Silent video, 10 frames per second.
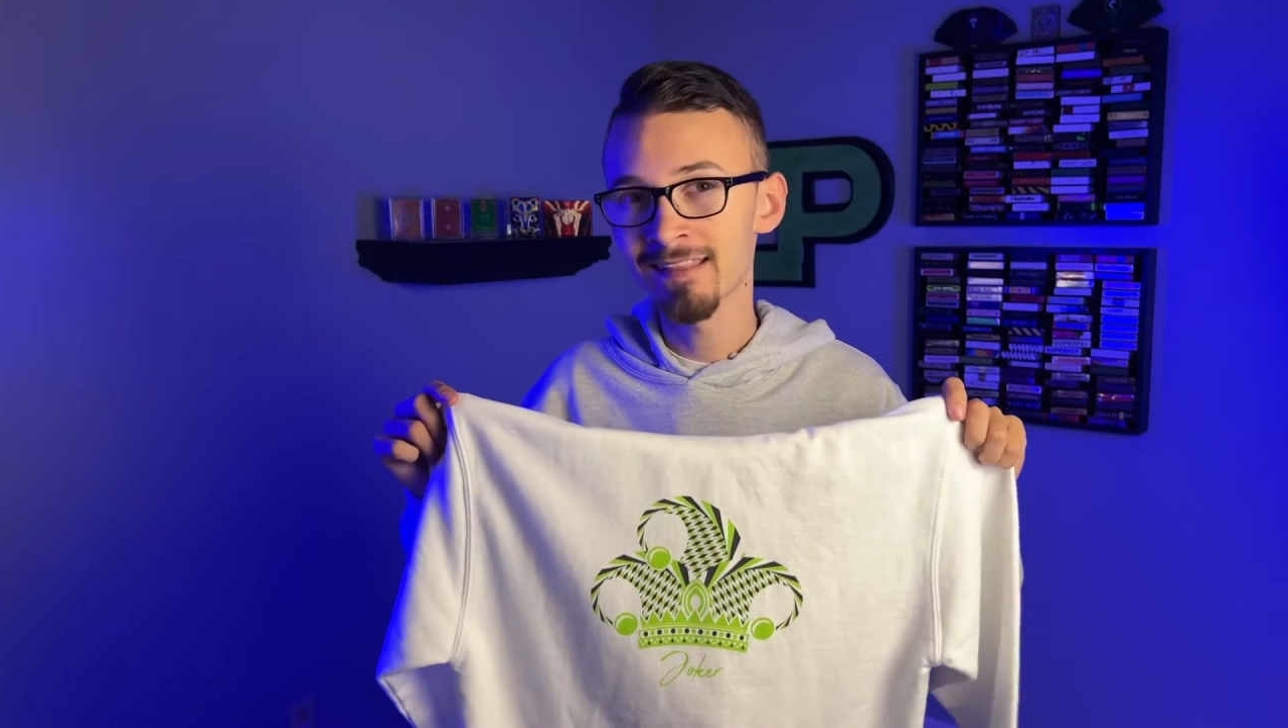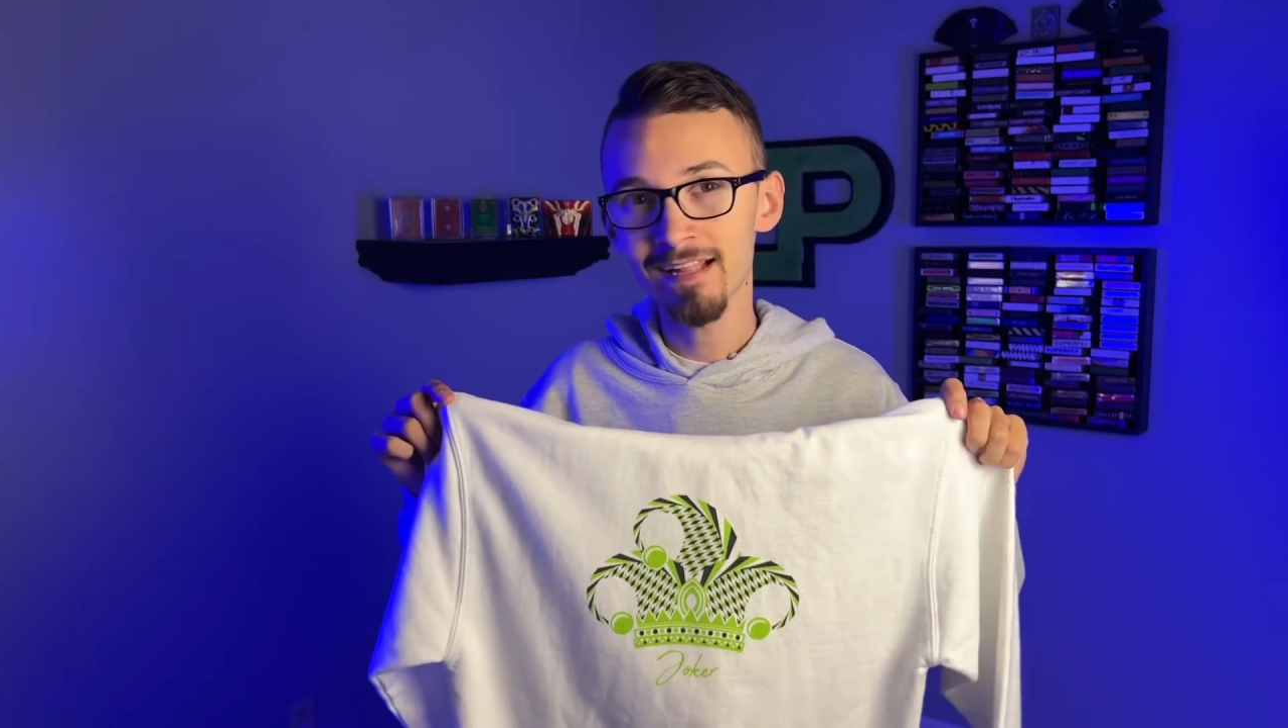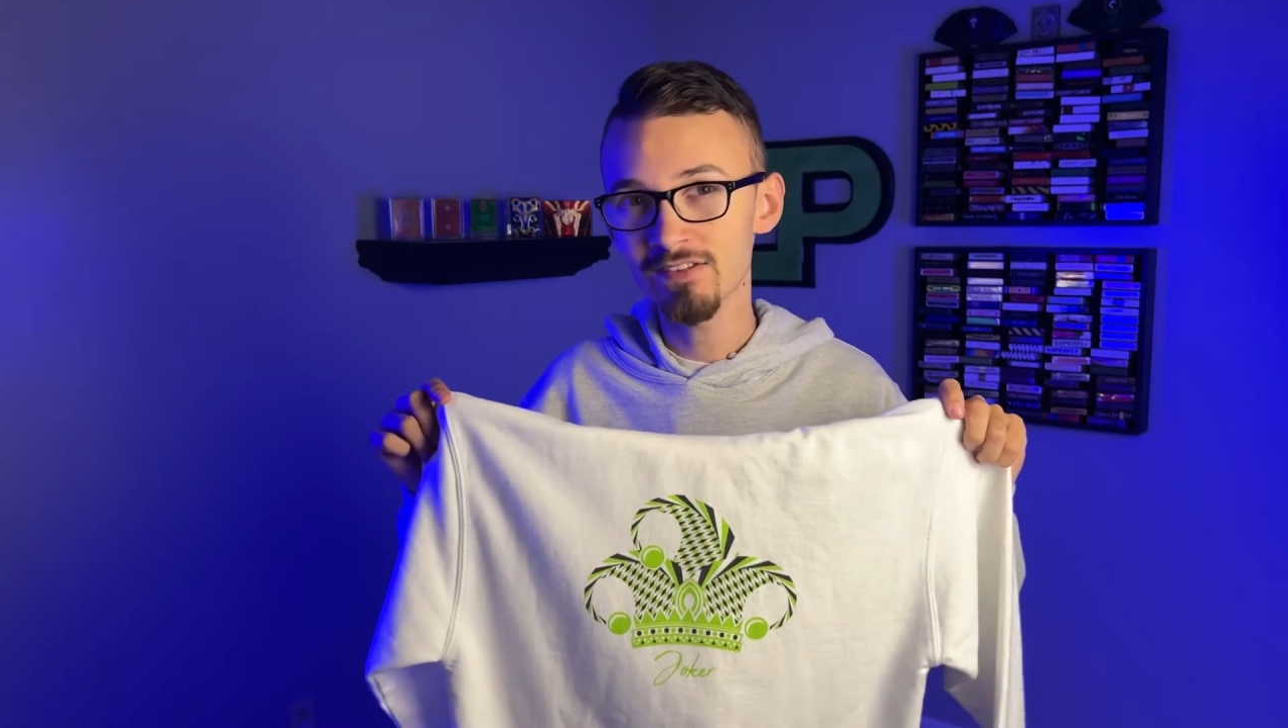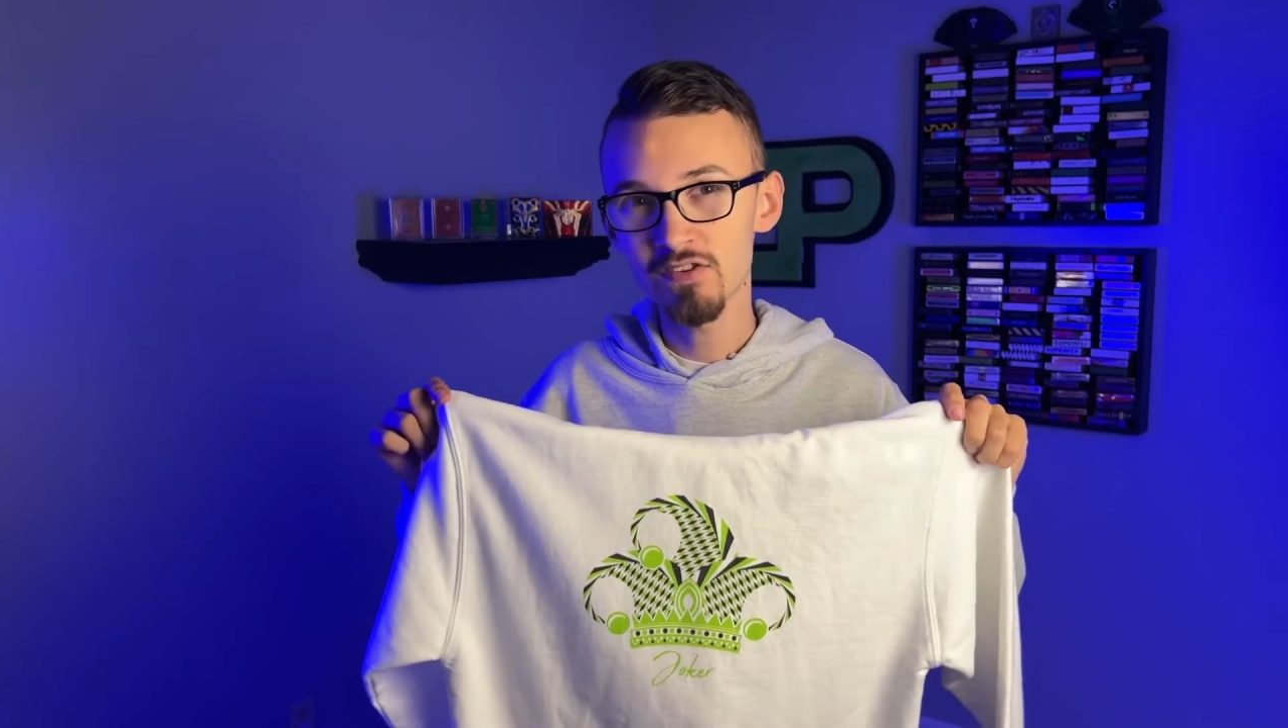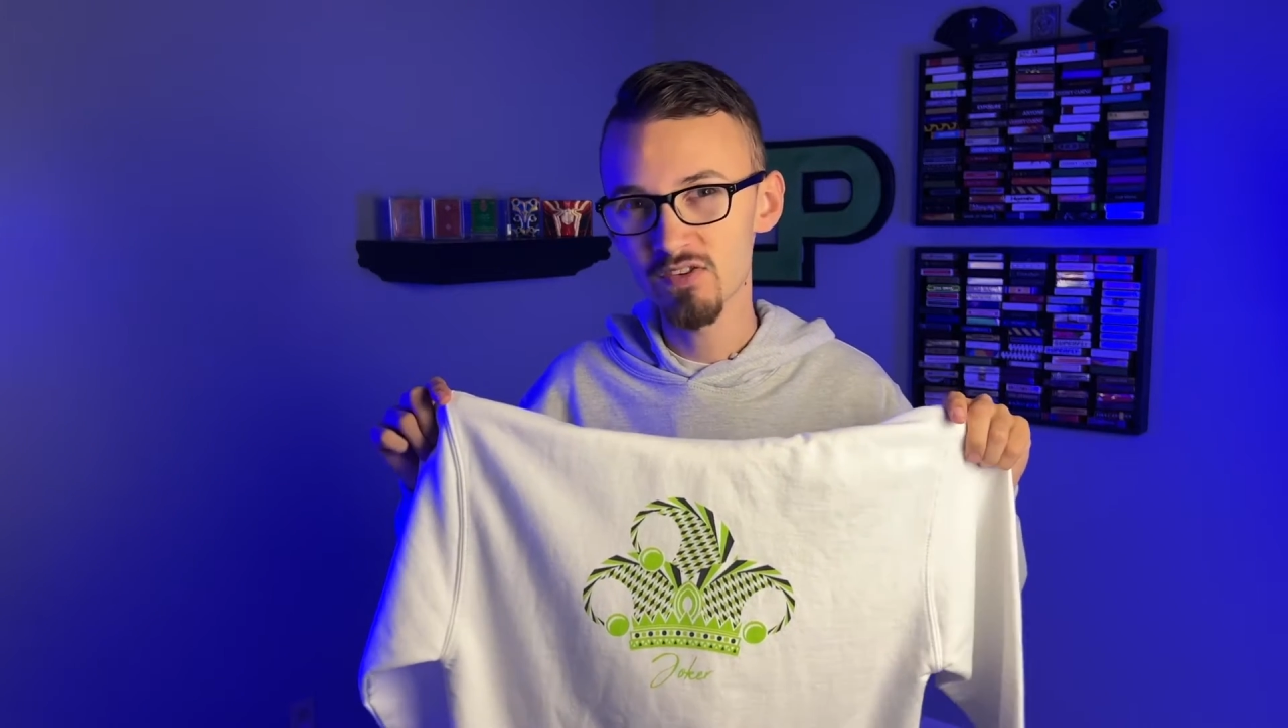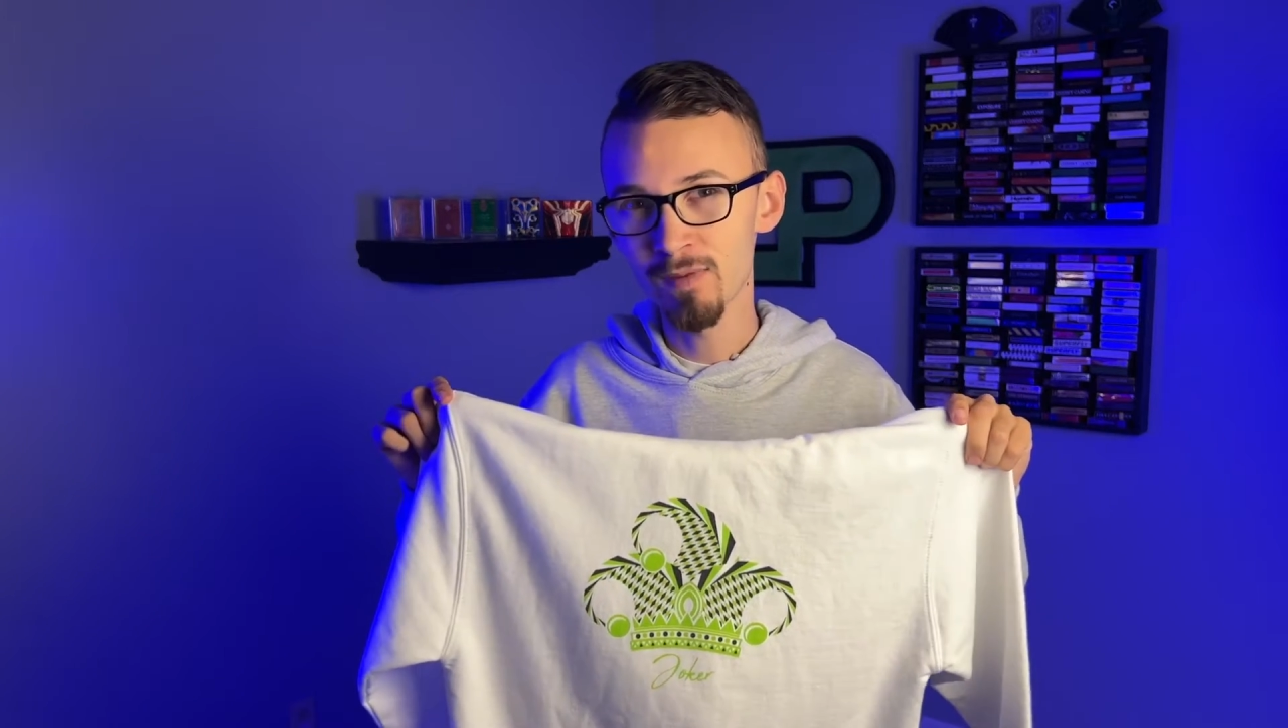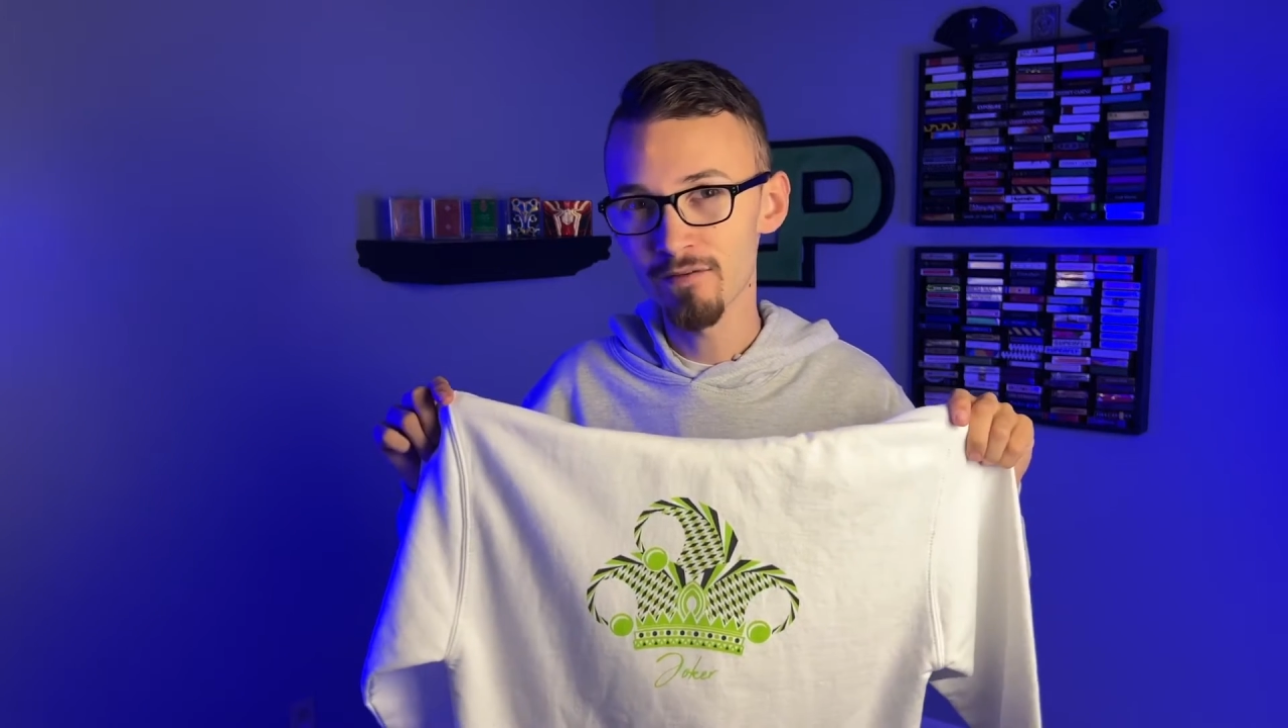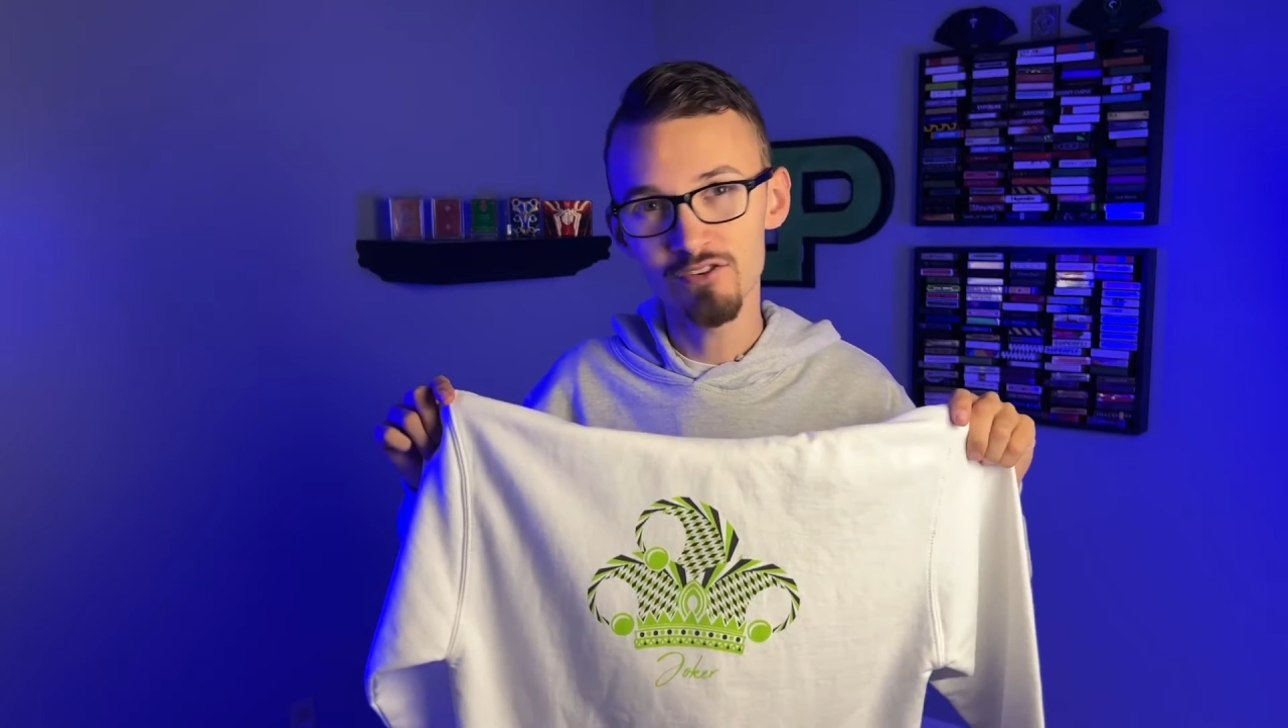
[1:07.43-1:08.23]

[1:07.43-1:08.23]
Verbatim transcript: That's too small